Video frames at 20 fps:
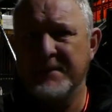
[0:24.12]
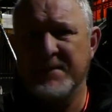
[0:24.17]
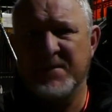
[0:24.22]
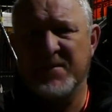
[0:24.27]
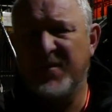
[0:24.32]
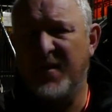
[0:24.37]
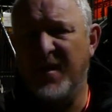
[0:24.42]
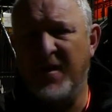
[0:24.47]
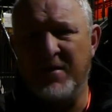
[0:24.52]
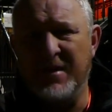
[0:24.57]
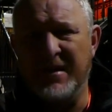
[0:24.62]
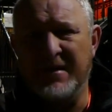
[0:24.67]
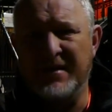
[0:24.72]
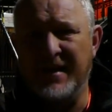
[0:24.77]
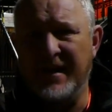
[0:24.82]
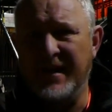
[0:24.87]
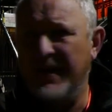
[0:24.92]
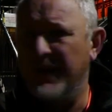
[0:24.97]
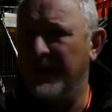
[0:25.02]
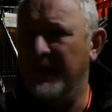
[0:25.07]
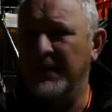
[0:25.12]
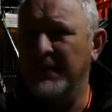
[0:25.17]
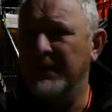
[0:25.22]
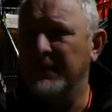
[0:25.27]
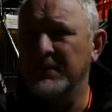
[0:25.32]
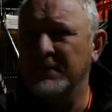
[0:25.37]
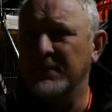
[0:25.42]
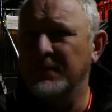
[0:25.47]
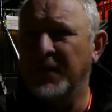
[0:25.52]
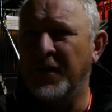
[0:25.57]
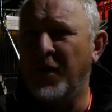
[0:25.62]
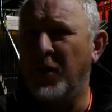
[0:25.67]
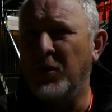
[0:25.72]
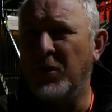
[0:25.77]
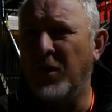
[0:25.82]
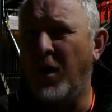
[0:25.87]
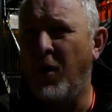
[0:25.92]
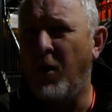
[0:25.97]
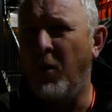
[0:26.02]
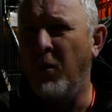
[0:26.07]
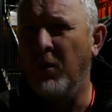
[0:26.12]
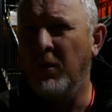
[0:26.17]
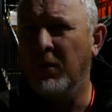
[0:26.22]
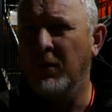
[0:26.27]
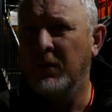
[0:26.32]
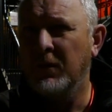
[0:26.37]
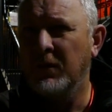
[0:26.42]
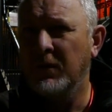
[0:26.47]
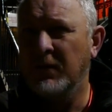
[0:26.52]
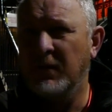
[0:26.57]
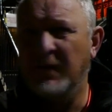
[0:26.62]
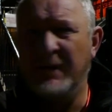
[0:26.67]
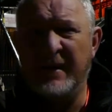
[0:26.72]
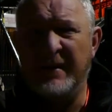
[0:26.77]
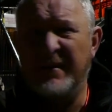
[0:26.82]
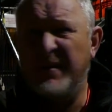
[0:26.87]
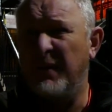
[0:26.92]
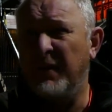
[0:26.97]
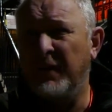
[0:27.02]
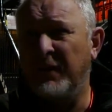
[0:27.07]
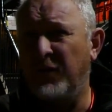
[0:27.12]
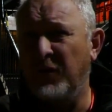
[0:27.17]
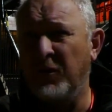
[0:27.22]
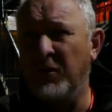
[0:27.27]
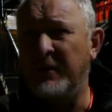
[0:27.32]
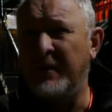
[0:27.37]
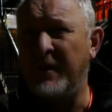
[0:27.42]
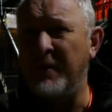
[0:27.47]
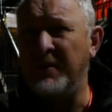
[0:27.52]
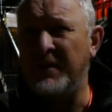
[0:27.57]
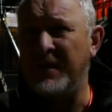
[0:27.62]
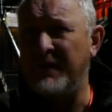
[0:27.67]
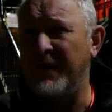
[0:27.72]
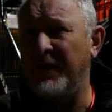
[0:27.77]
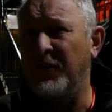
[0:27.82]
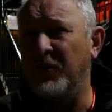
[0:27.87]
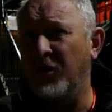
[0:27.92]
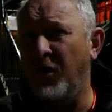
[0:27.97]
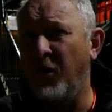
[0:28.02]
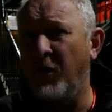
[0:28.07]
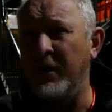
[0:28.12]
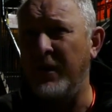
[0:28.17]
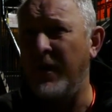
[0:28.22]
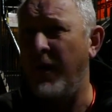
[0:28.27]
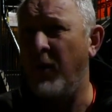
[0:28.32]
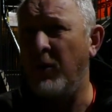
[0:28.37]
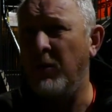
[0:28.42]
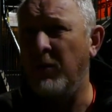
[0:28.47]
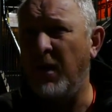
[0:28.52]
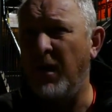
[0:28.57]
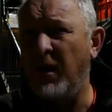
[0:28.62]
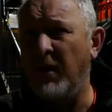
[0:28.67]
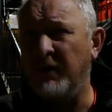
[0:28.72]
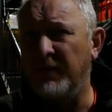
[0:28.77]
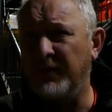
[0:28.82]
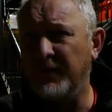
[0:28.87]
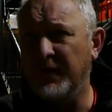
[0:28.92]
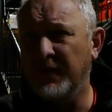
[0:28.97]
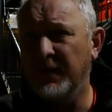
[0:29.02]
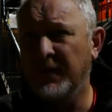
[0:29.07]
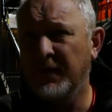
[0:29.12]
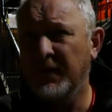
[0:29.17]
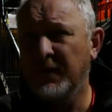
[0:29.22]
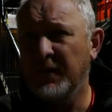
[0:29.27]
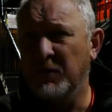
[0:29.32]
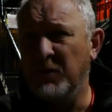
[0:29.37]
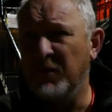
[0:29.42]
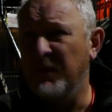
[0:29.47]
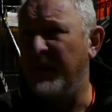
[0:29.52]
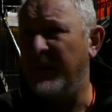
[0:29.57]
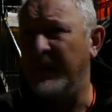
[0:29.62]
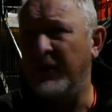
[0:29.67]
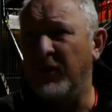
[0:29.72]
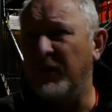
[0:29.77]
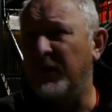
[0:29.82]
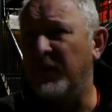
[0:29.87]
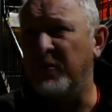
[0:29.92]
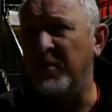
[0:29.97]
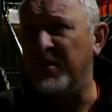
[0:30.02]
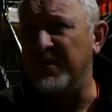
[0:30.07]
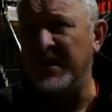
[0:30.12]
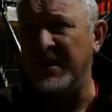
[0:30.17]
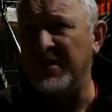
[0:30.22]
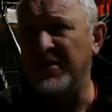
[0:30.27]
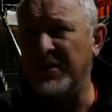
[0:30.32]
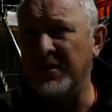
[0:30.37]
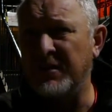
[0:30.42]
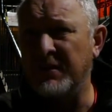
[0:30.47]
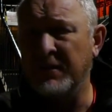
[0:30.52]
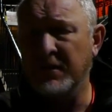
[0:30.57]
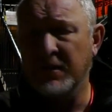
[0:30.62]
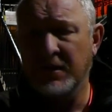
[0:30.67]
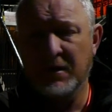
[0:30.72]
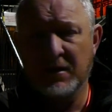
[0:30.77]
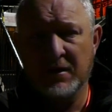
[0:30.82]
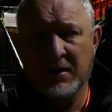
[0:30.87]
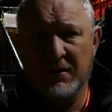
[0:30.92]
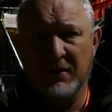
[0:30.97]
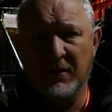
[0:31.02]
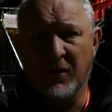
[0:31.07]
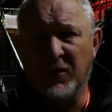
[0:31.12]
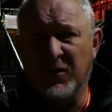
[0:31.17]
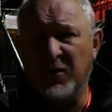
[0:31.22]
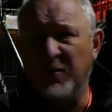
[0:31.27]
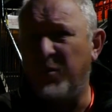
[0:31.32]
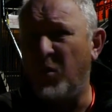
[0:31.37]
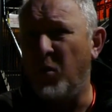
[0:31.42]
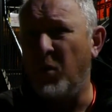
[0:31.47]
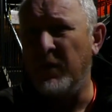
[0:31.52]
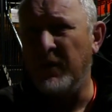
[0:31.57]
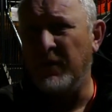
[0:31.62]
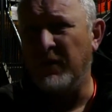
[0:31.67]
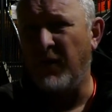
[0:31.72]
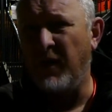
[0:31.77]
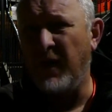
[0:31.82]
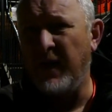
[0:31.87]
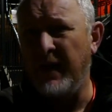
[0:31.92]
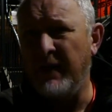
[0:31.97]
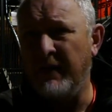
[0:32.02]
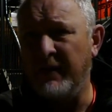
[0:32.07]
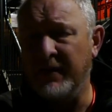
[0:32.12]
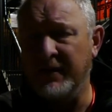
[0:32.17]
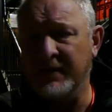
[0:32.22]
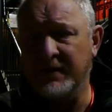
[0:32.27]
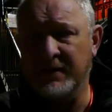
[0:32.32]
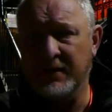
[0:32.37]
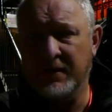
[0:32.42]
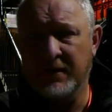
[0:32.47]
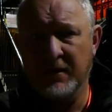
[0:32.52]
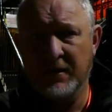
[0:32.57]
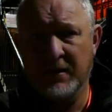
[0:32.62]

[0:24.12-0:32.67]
Five minutes later, an own goal, and that's the only two attempts they've had on goal in the whole half. We've had lots of possession, lots of ball in the right areas.